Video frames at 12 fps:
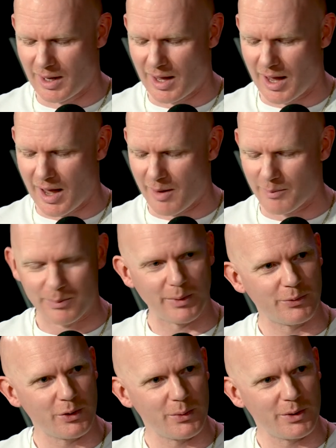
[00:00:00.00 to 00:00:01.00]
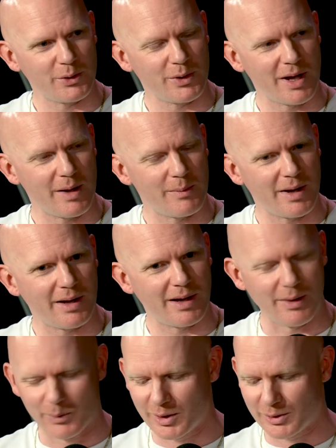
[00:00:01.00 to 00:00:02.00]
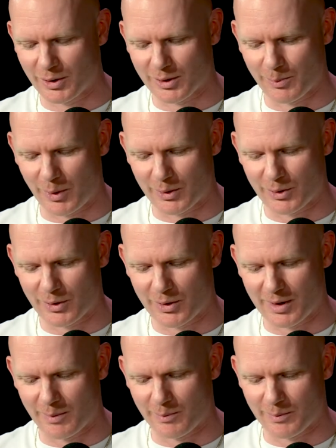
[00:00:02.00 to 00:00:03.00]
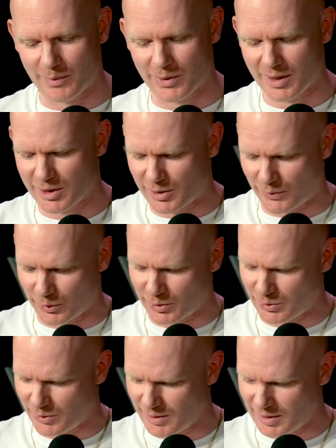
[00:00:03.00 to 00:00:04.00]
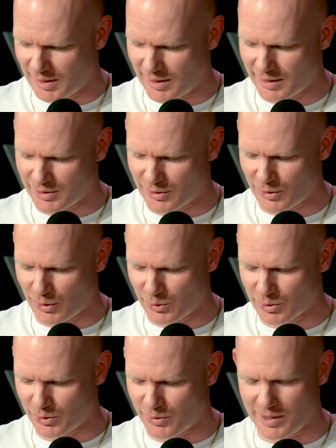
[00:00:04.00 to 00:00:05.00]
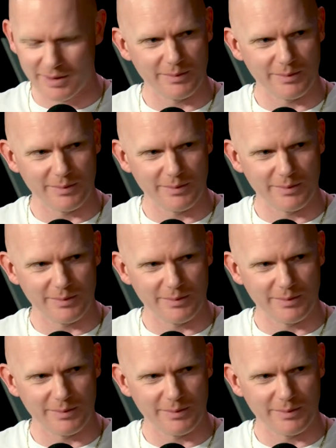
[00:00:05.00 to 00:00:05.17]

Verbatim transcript: Um, but before we do, um, I want to talk about, um, I think it's the first story in the collection, The Ghost Train.